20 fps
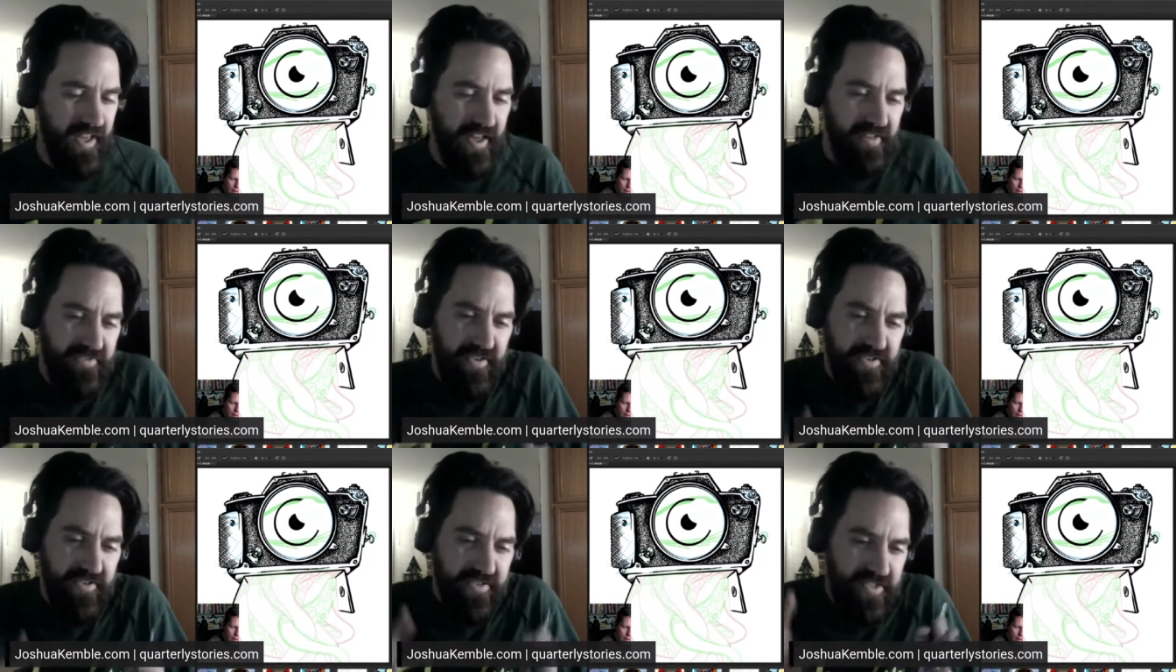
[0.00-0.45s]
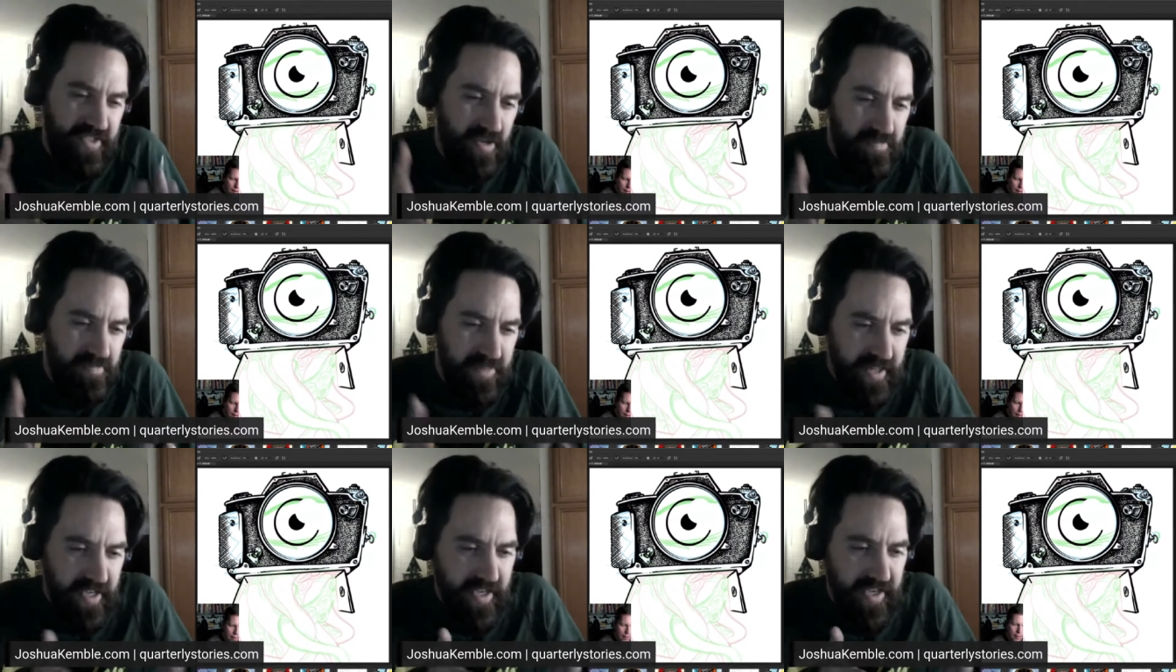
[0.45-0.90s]

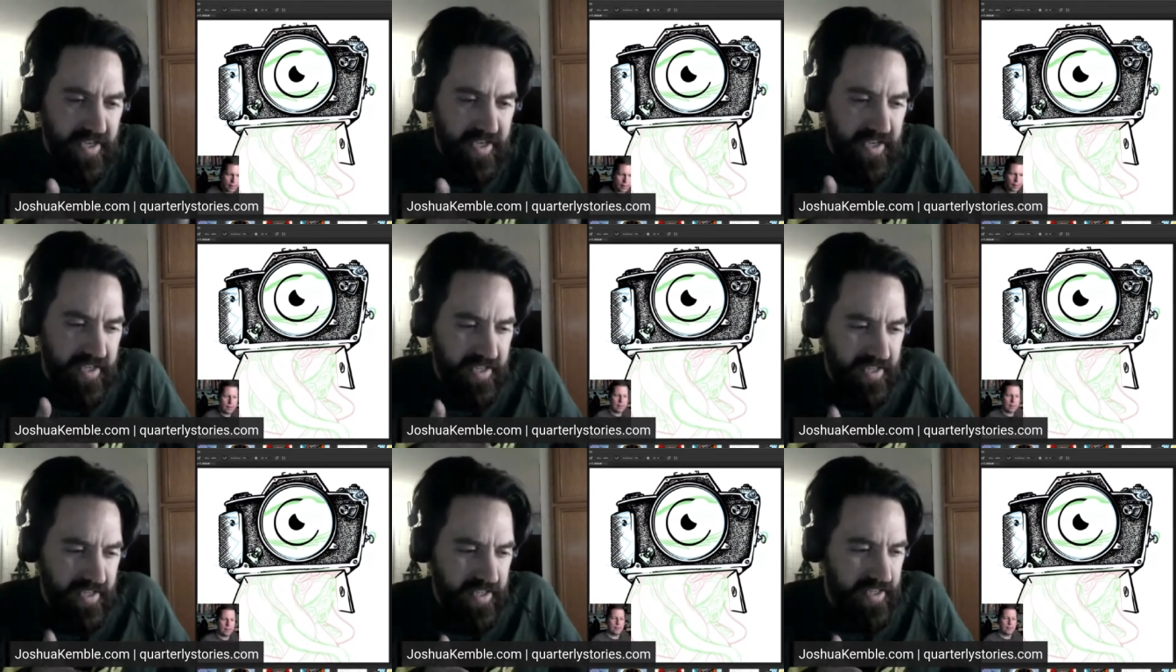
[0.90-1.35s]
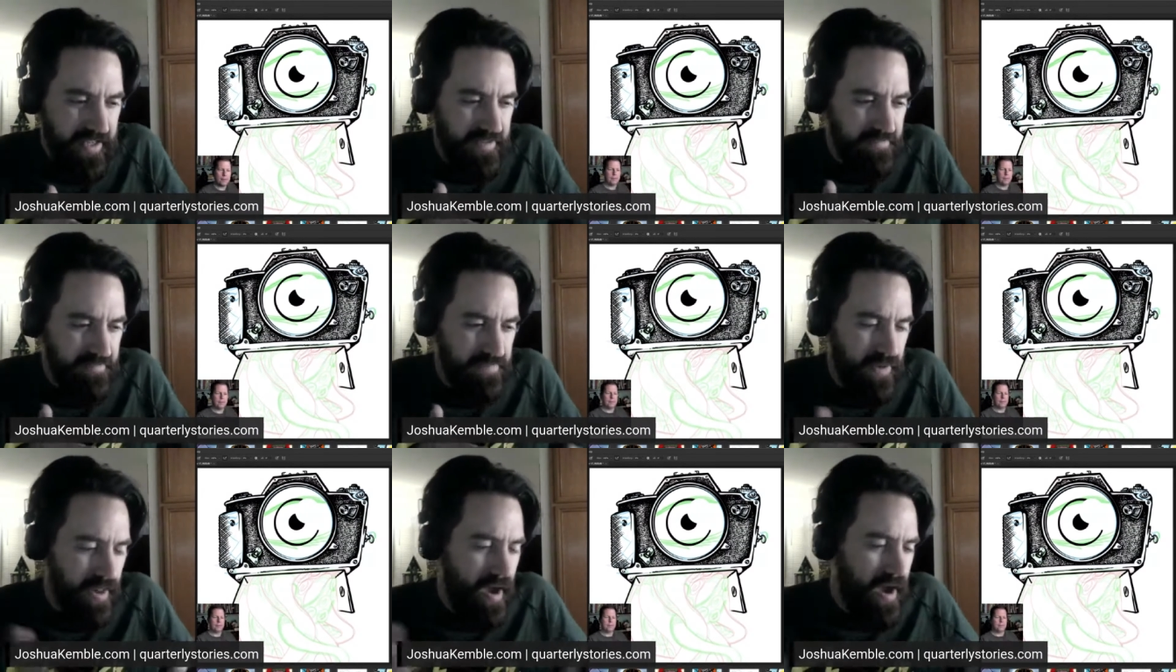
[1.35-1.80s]
something
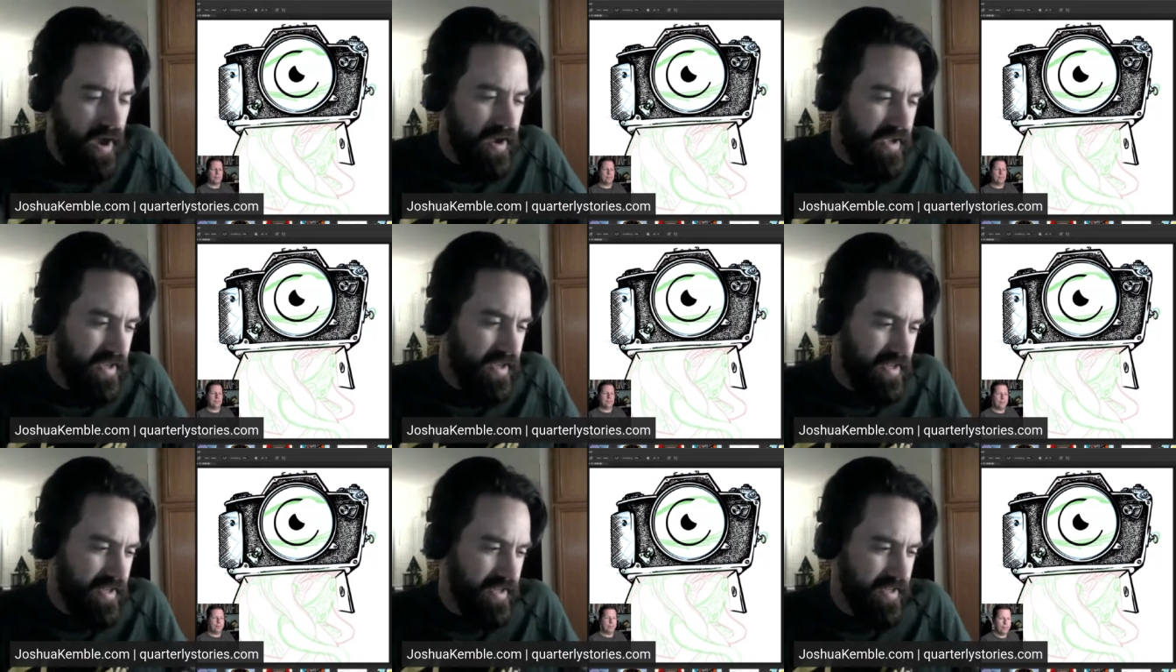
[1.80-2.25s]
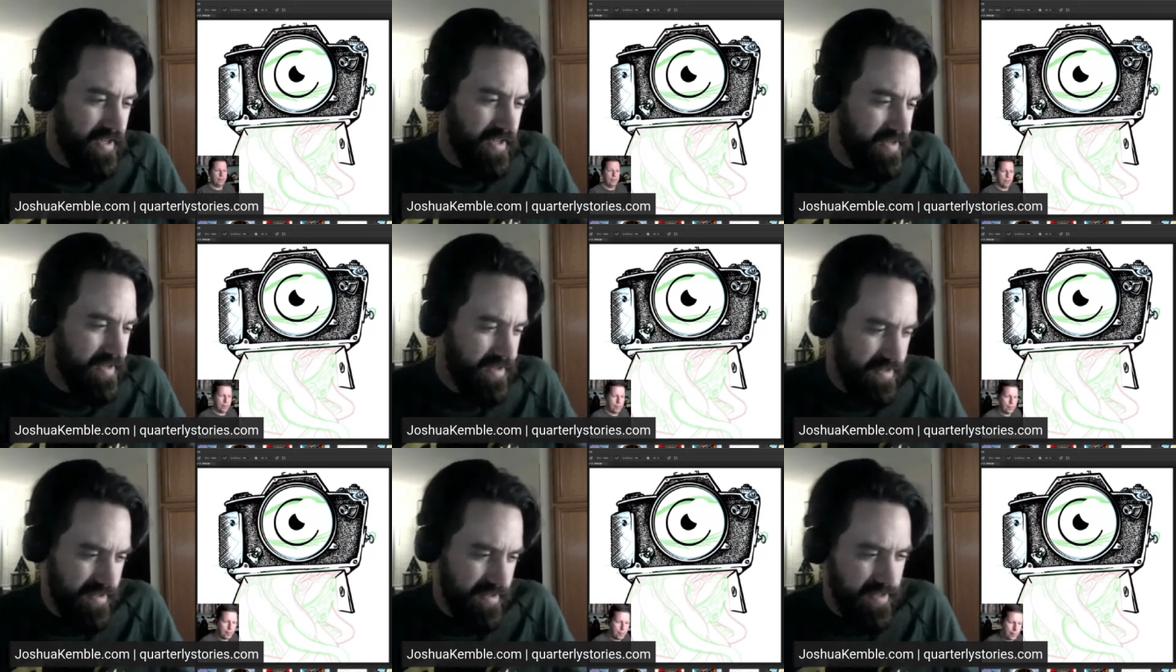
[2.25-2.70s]

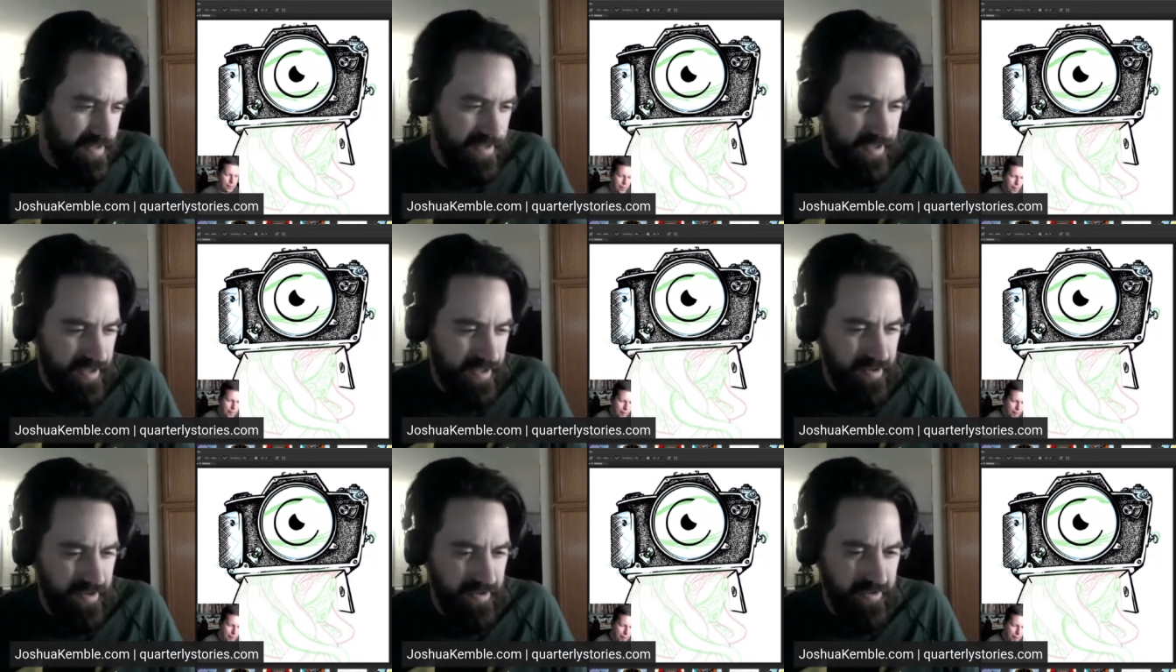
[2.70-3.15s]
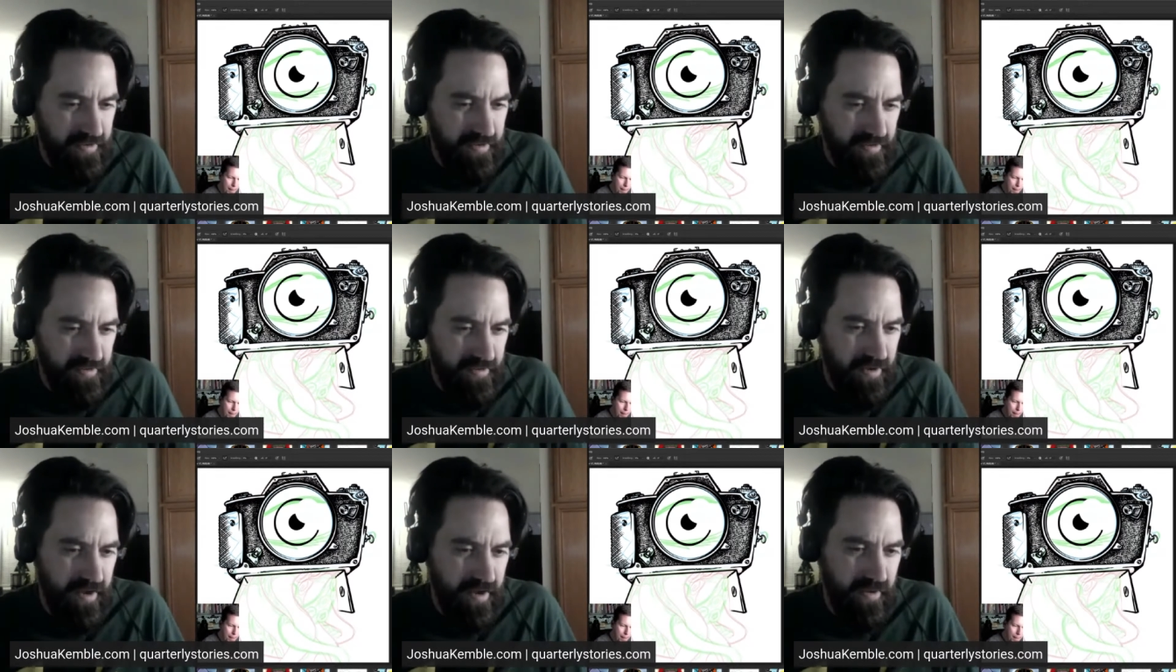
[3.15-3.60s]
blocking, you
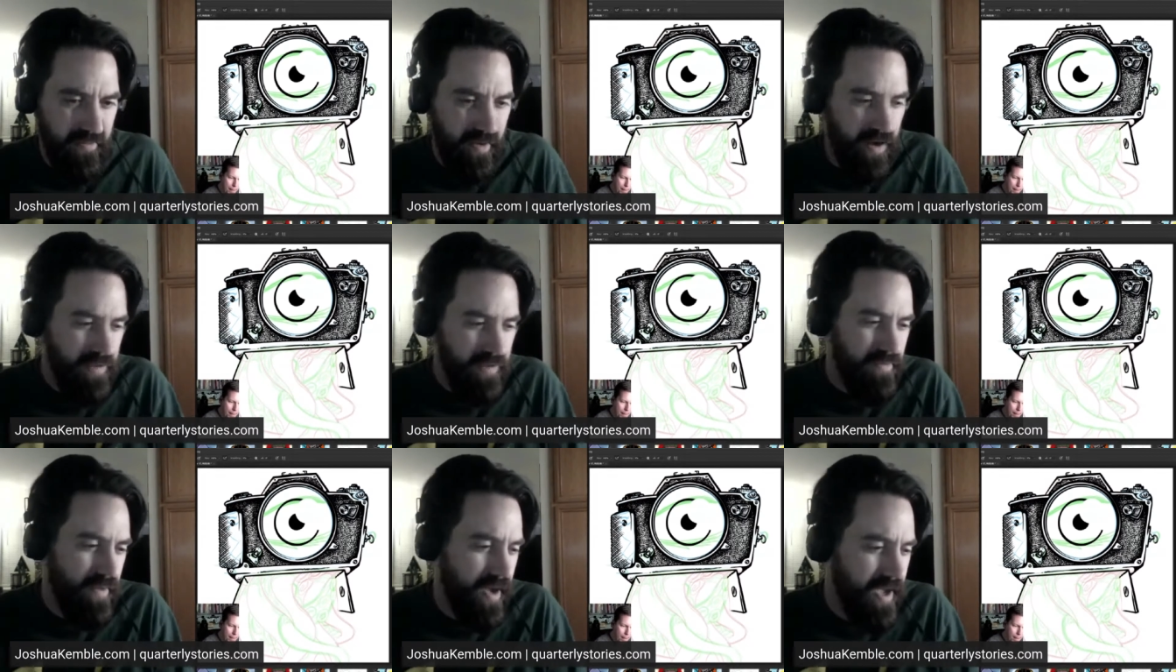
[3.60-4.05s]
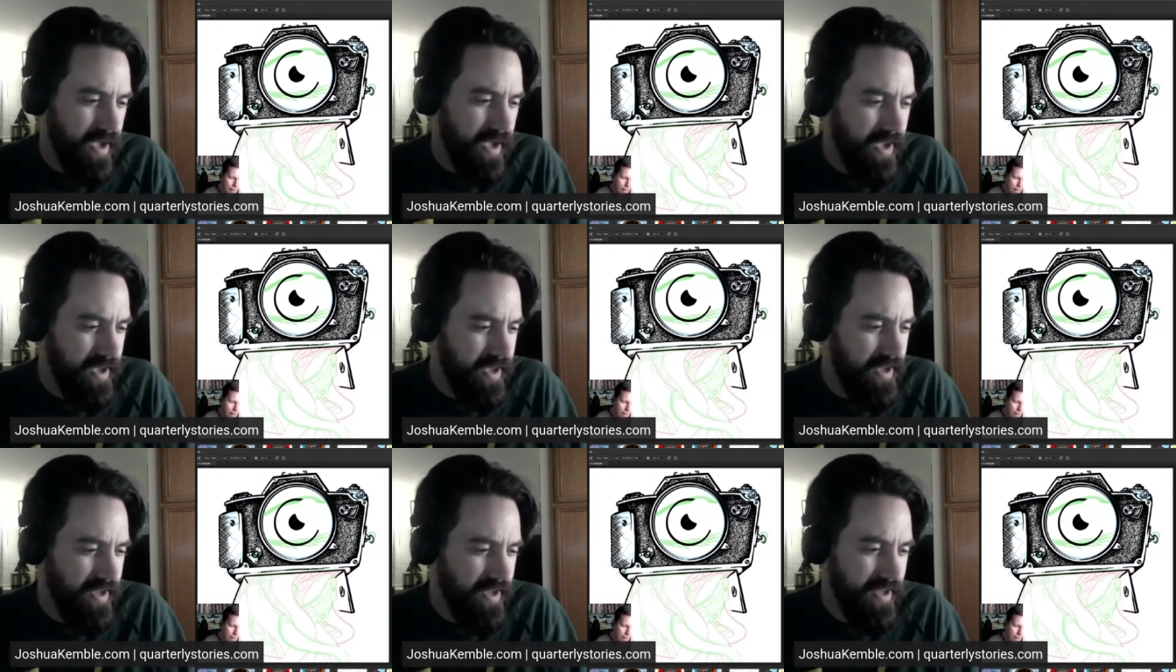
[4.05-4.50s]
know, a
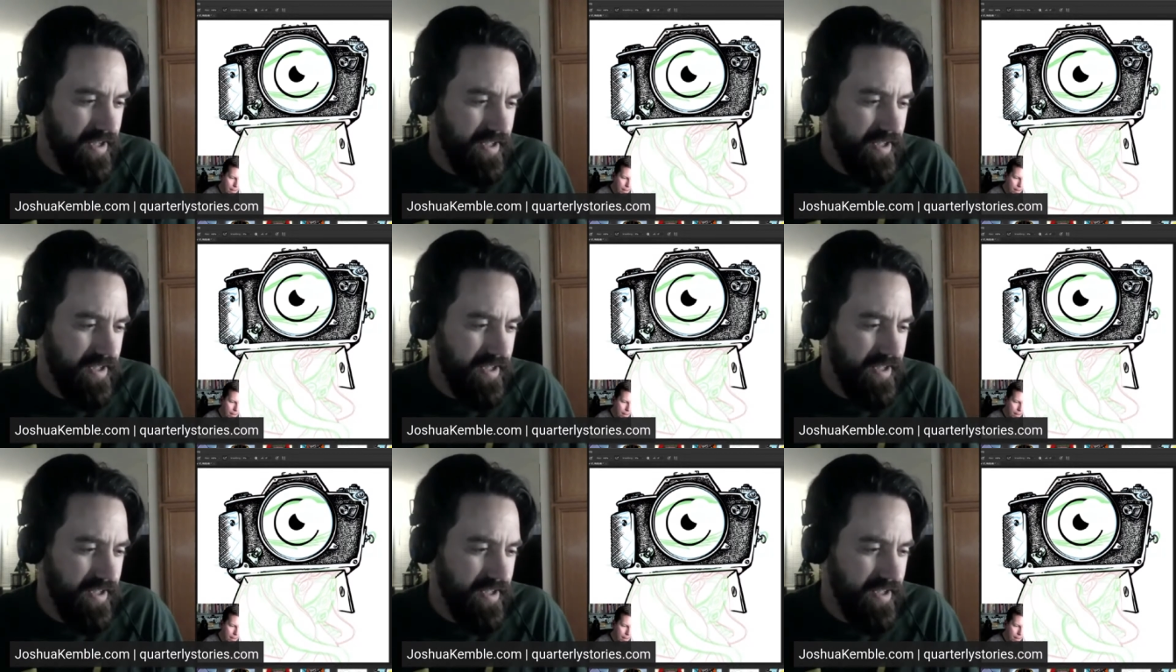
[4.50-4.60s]
runway,